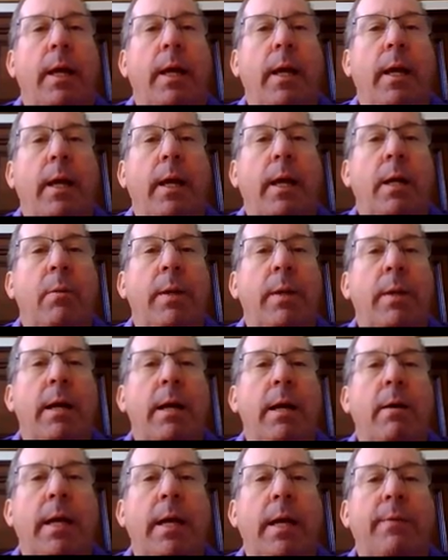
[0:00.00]
And we
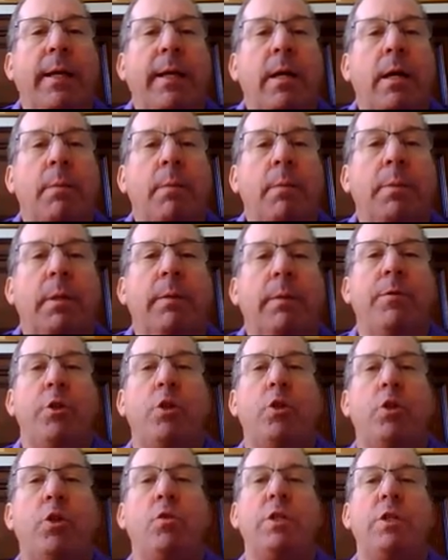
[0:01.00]
now have a couple of
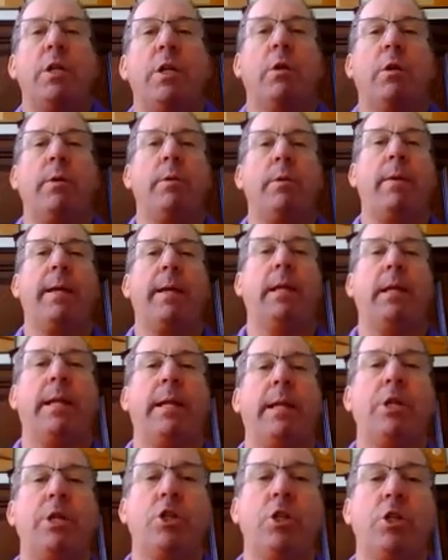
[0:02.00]
new DRE
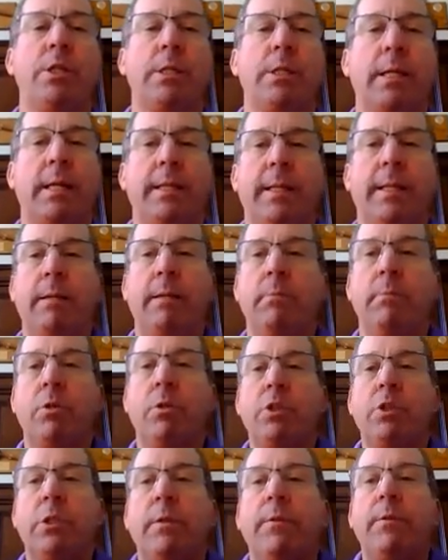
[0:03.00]
regulations. I think
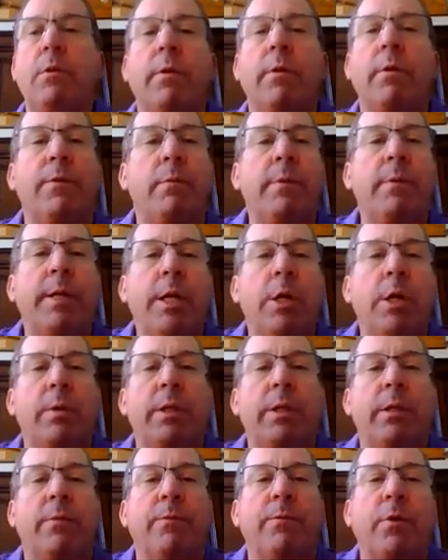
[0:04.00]
most of you are familiar
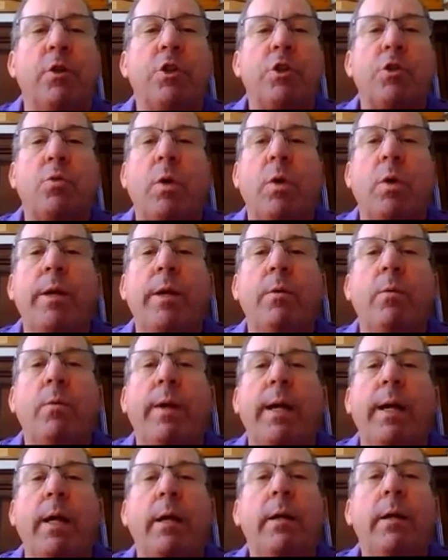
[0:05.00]
with the first one,
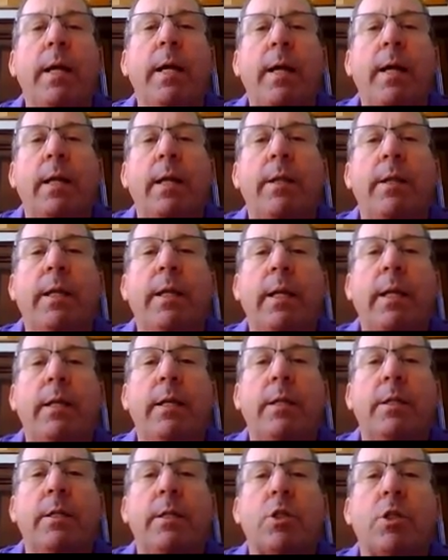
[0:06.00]
where
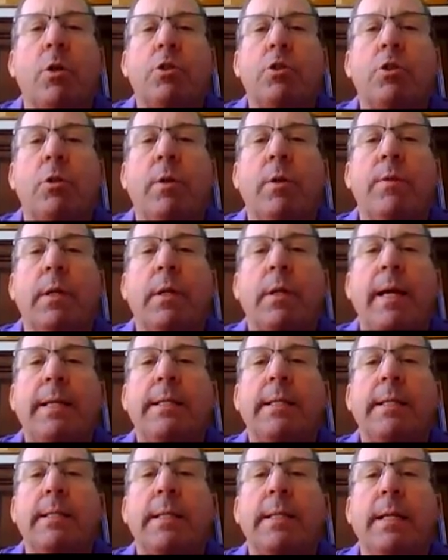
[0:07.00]
the disclosure of the
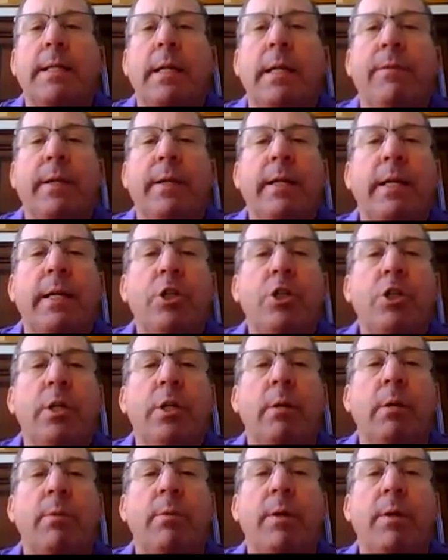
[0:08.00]
license identification
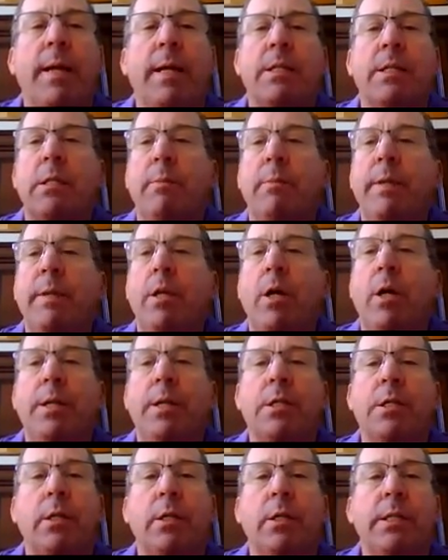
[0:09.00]
number has to be on
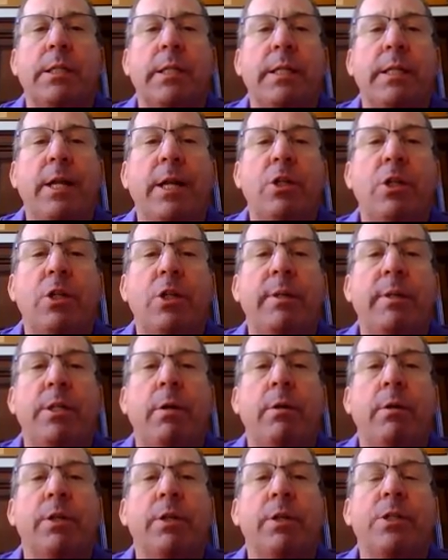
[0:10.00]
solicitation
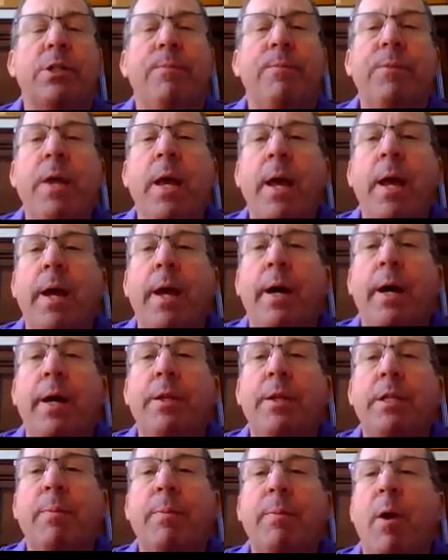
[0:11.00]
materials.
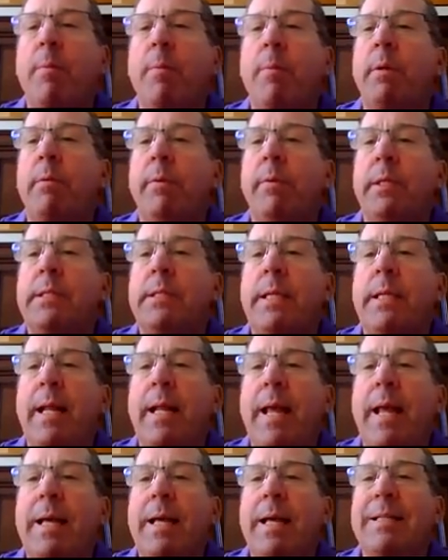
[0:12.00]
The Department of Real Estate
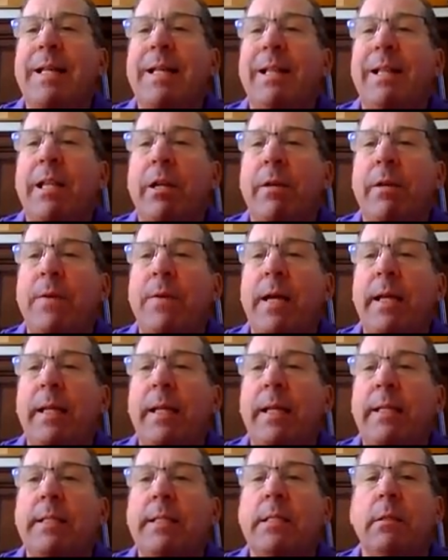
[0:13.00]
has clarified
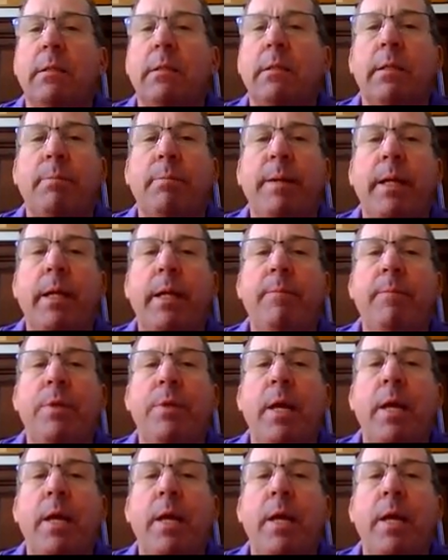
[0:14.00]
this a little bit.